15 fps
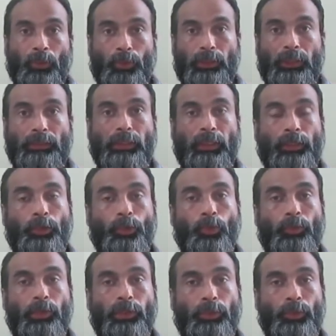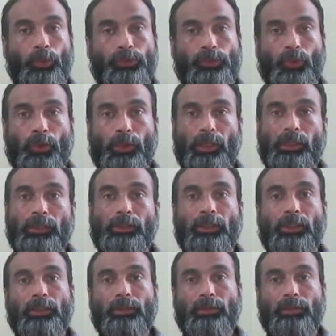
Okay, then you will use only the